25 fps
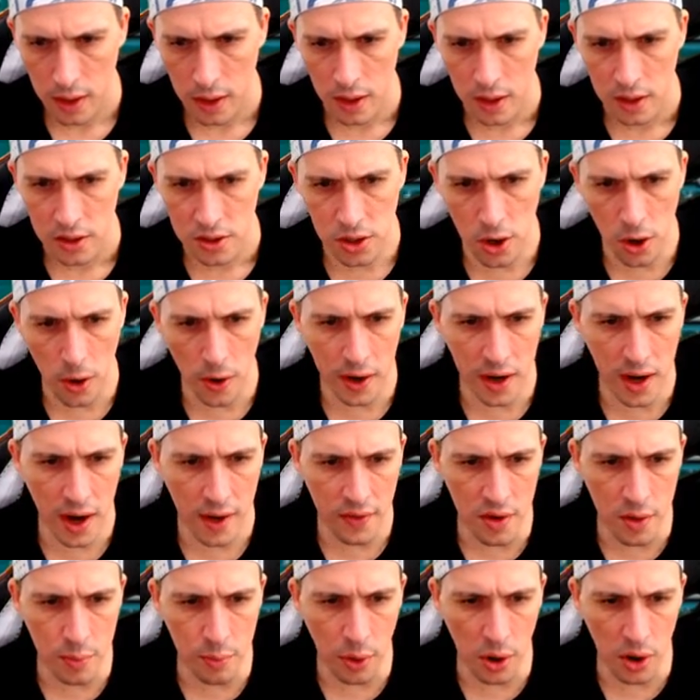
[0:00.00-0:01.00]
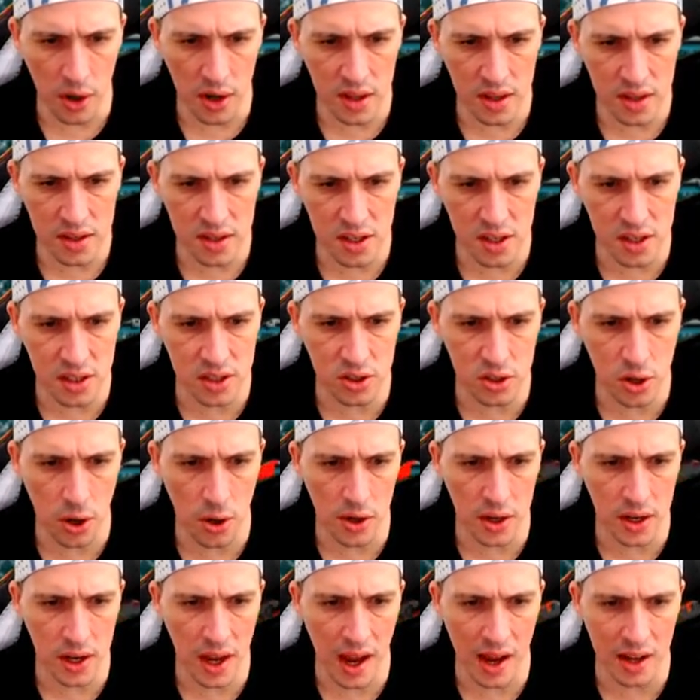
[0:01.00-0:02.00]
Sorry, everybody. This is
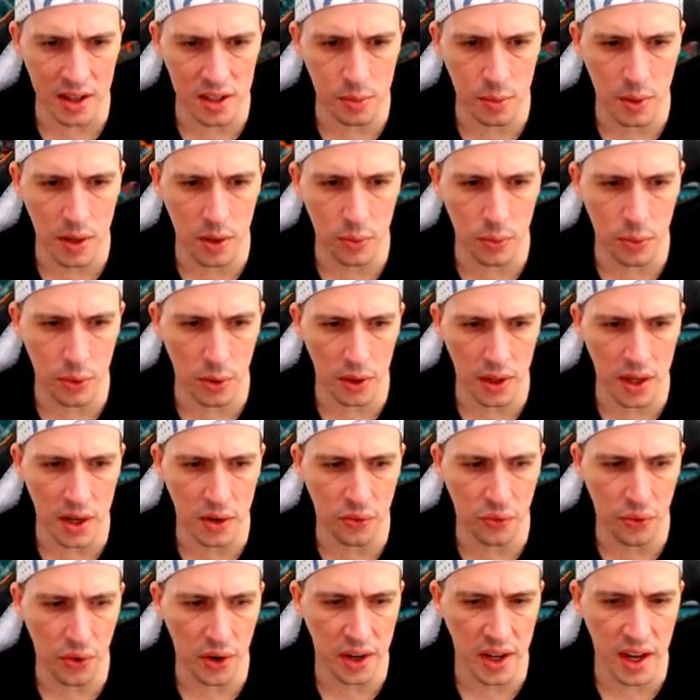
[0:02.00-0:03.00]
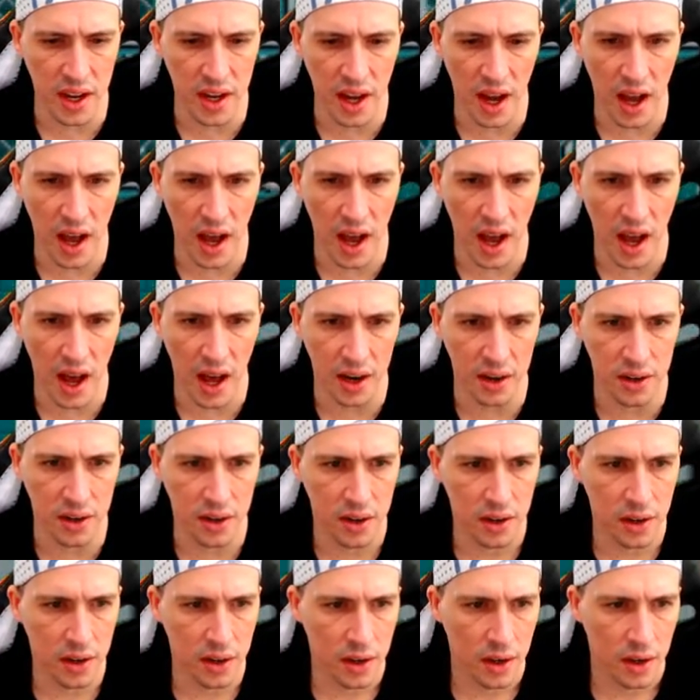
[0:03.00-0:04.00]
turning out to be really freaking hard.
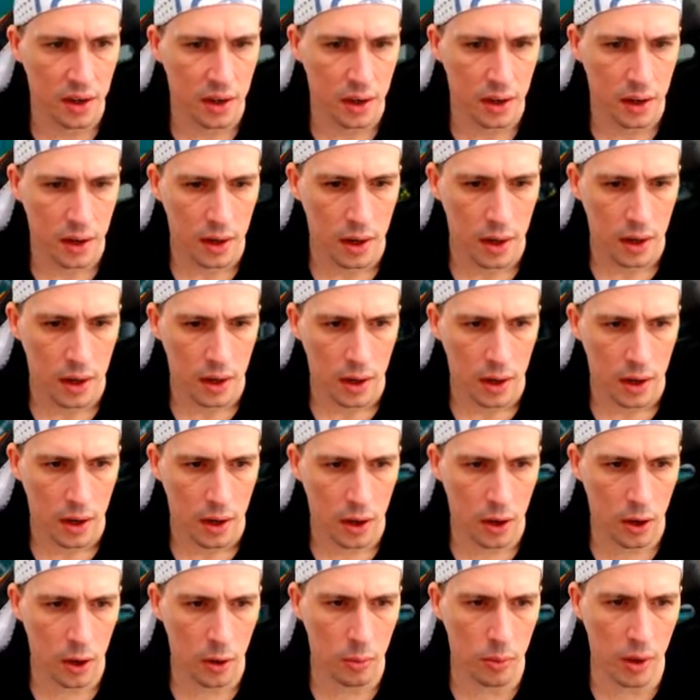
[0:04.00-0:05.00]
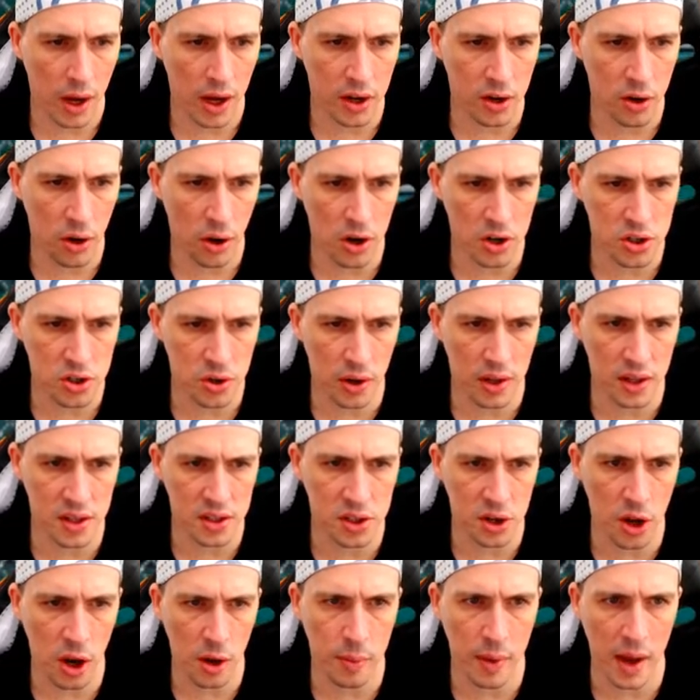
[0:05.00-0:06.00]
Oh my gosh. All right, let's
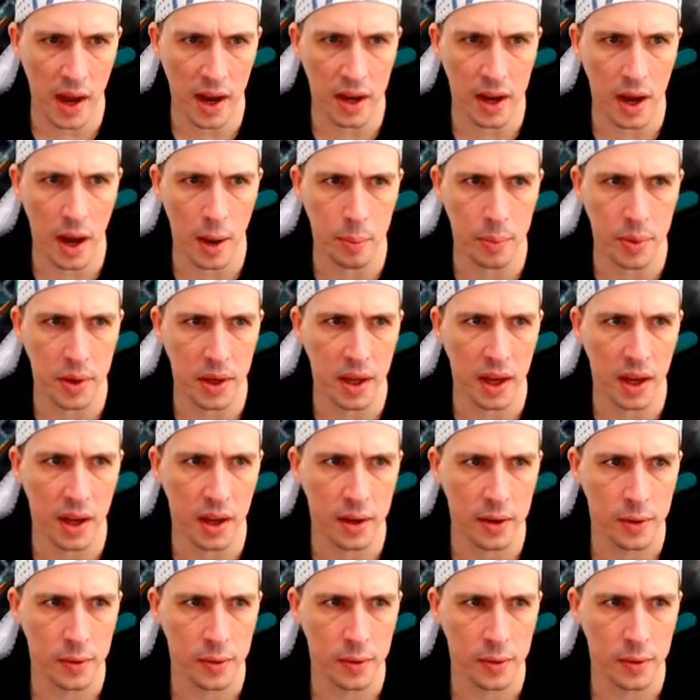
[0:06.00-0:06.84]
go back up here.